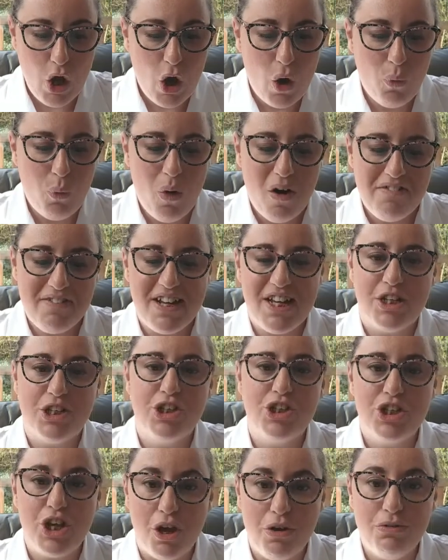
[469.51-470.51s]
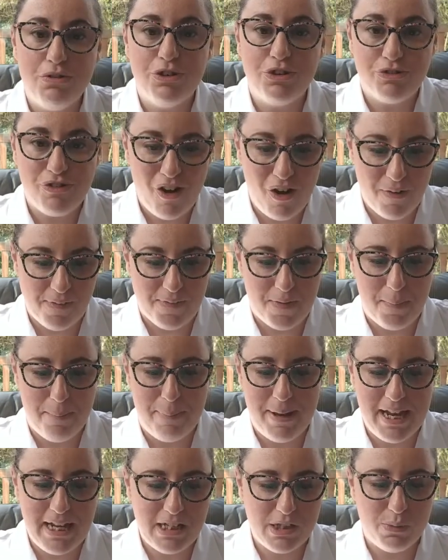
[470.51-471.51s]
A warrior so strong that
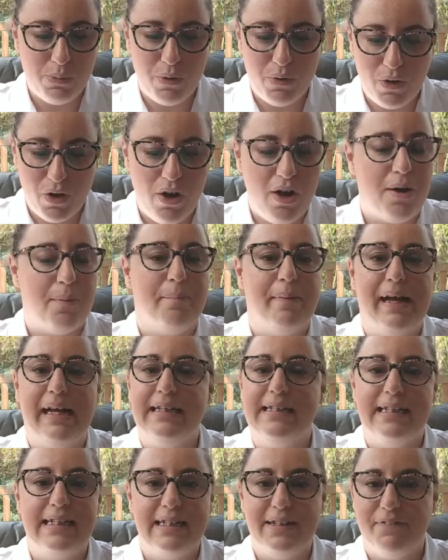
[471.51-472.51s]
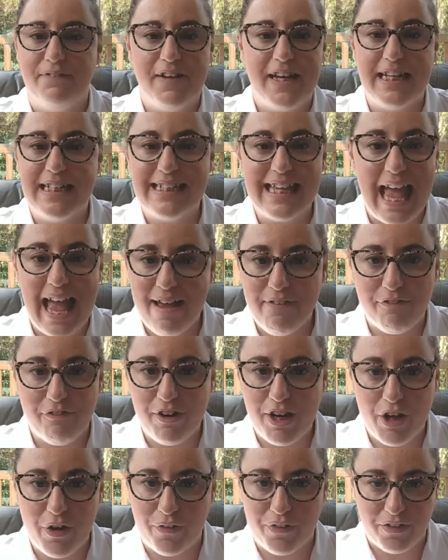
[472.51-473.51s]
peace will come as he defeats
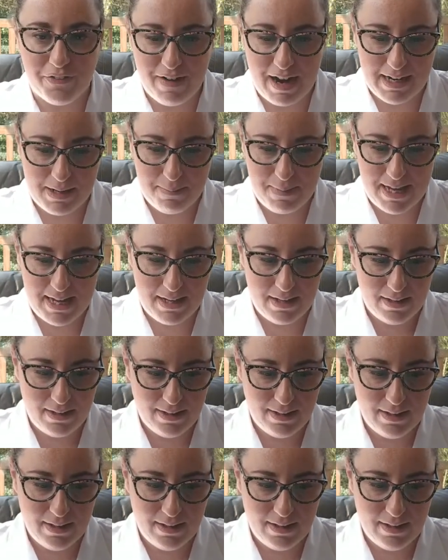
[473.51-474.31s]
every other enemy.